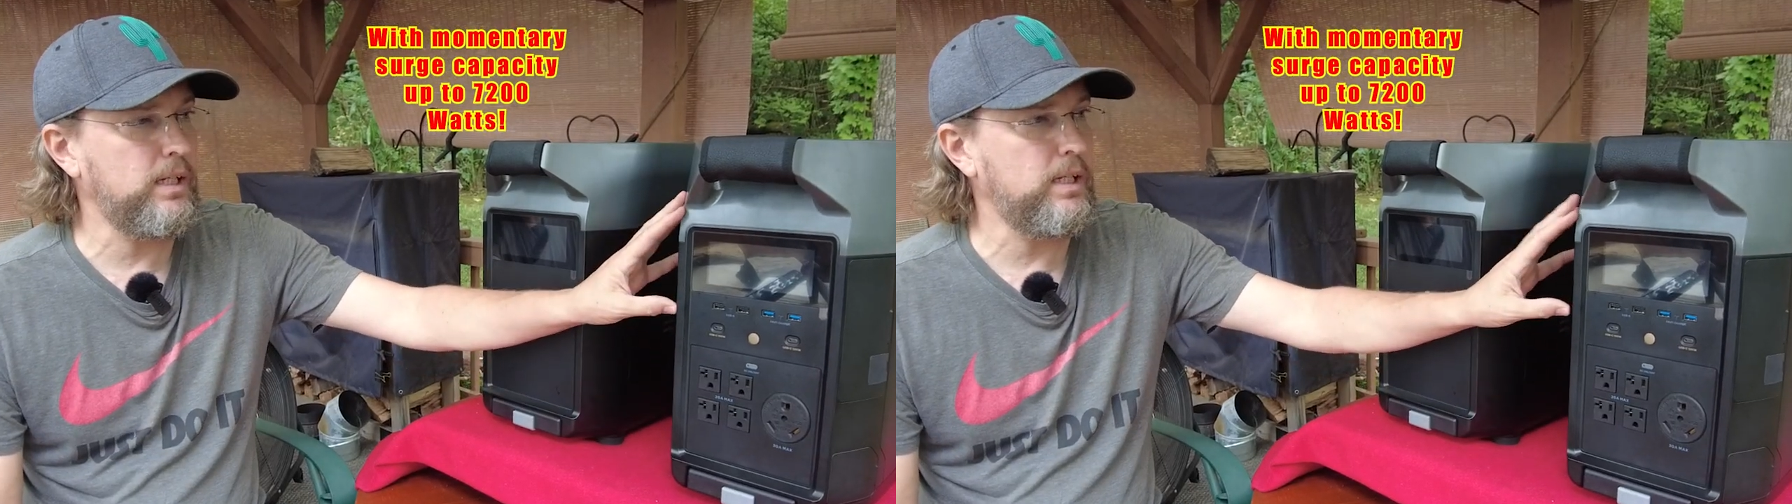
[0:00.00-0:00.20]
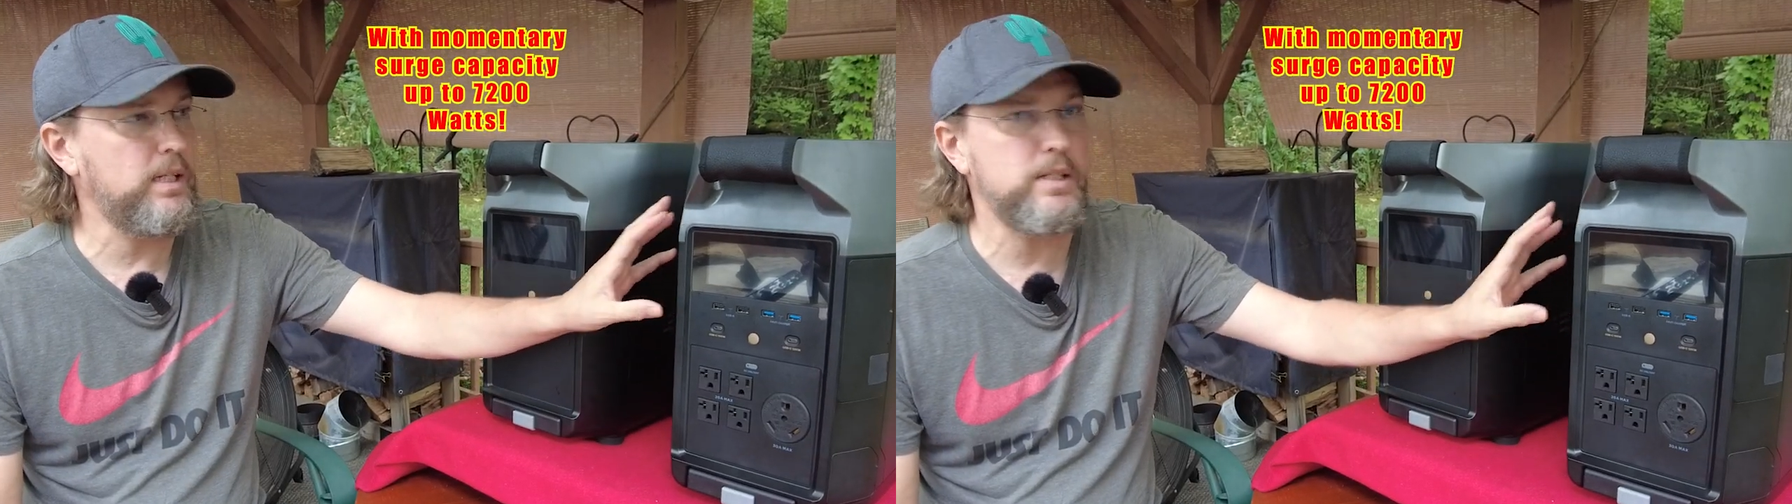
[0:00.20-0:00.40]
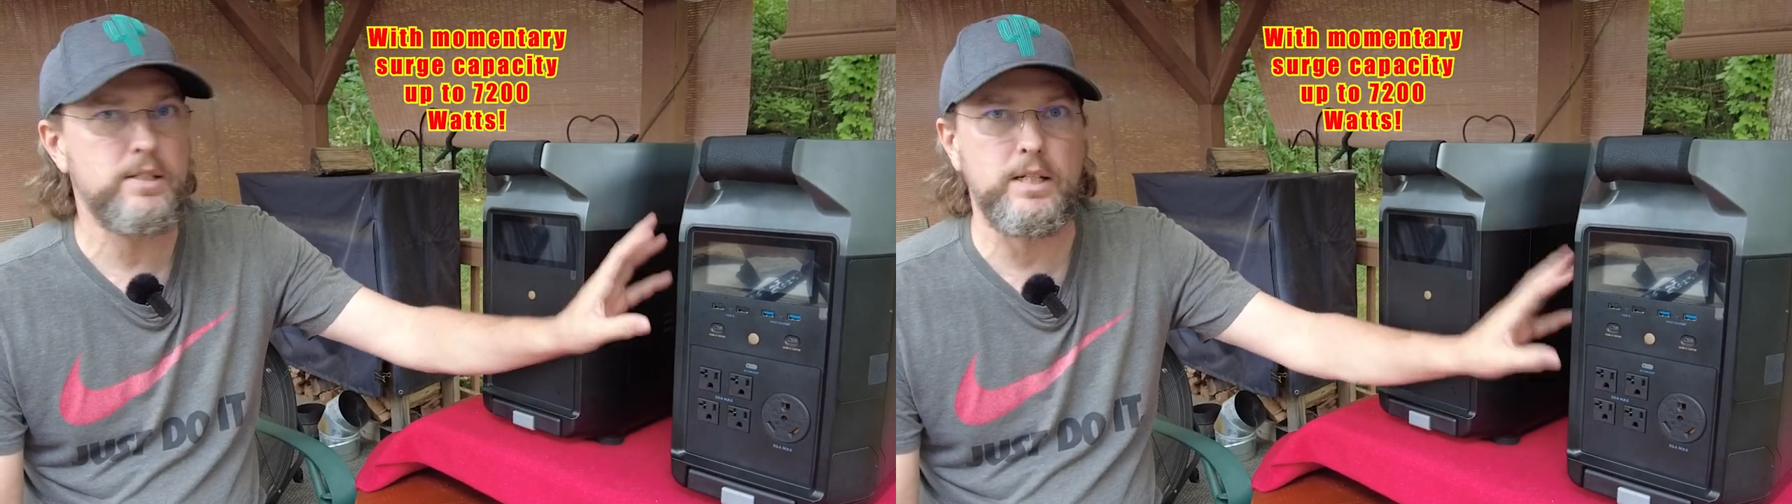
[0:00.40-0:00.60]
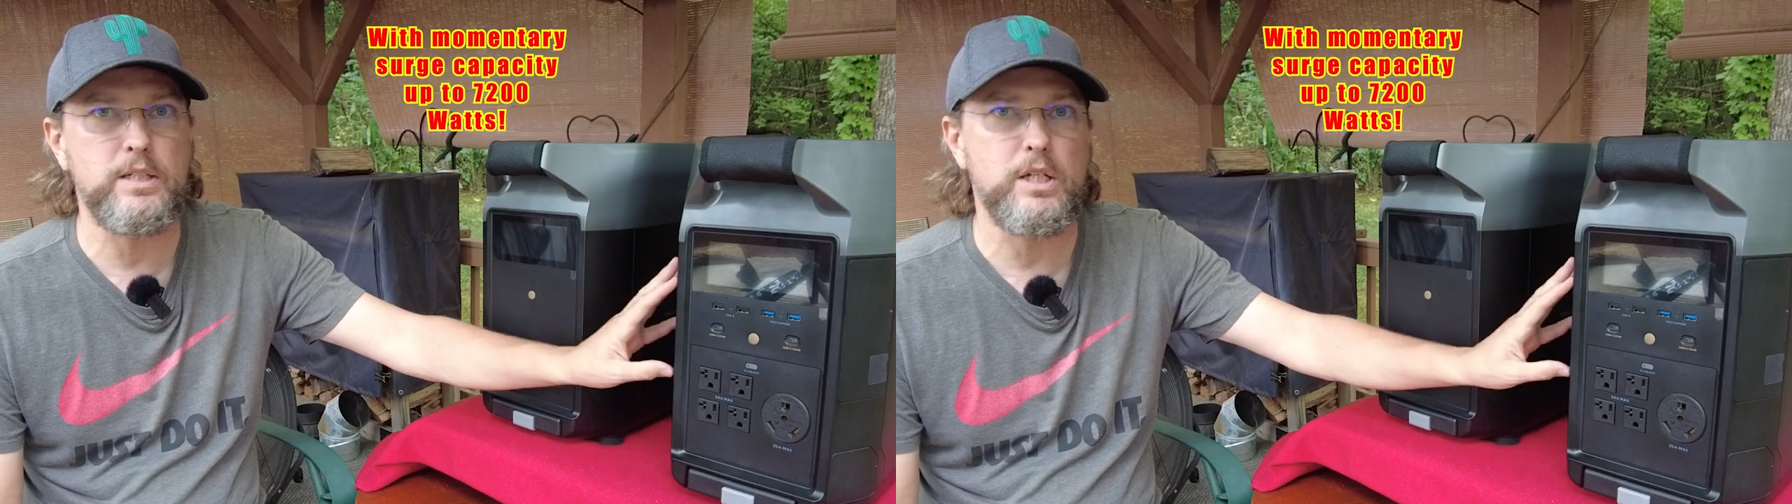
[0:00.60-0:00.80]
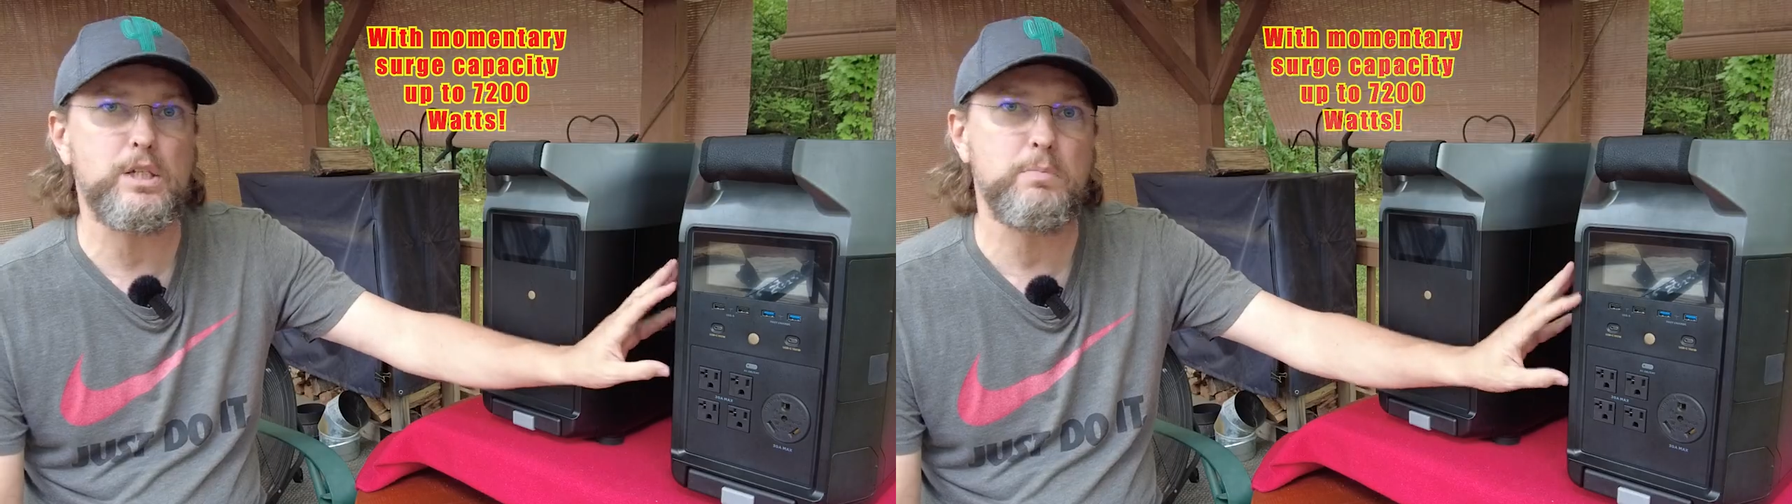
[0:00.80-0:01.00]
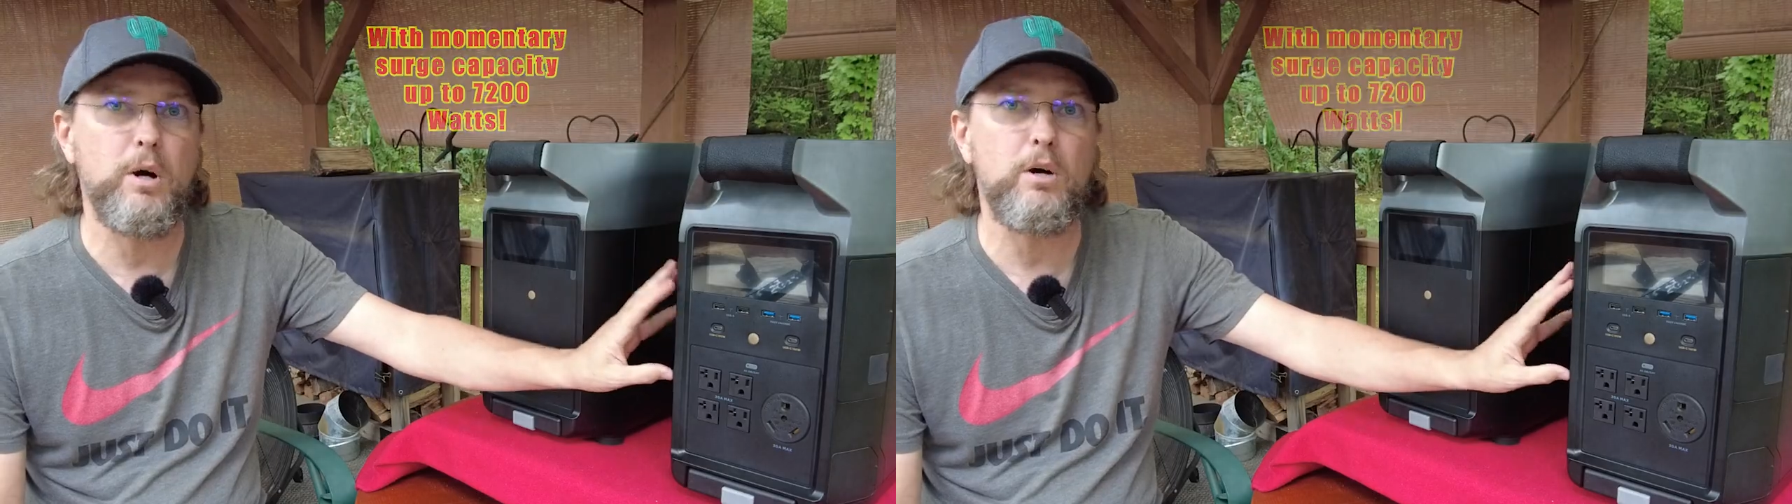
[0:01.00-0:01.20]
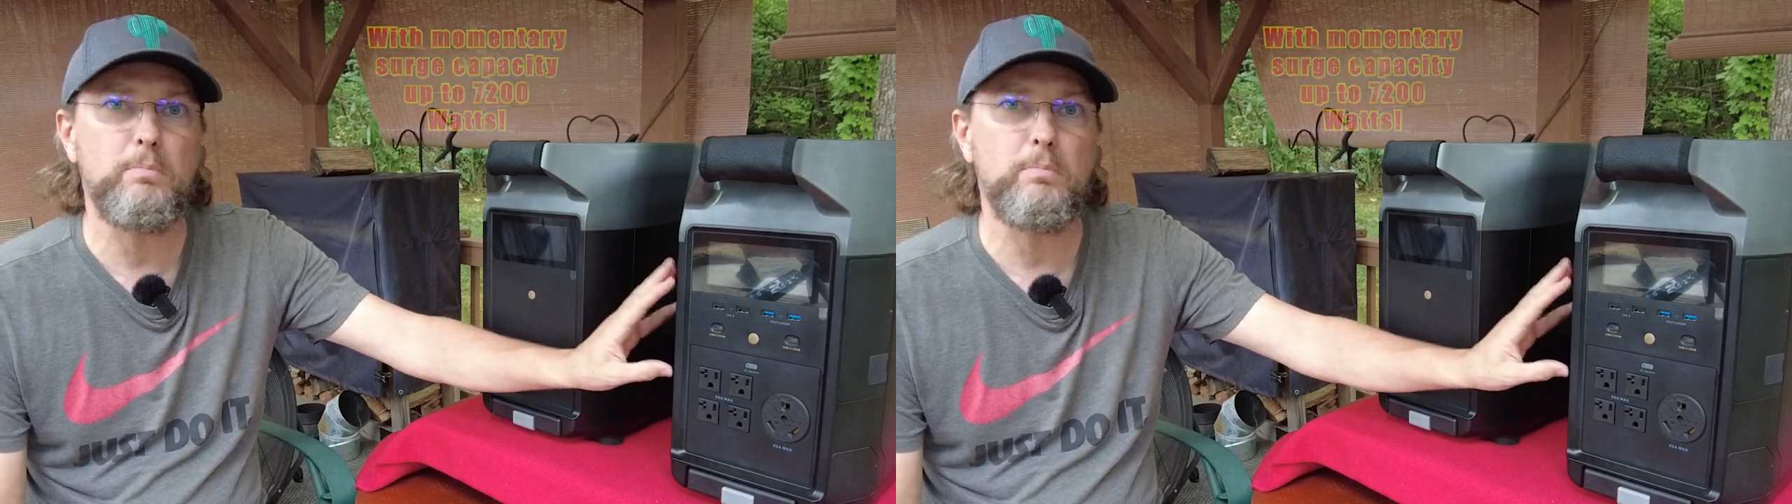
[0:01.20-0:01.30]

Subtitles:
in such a small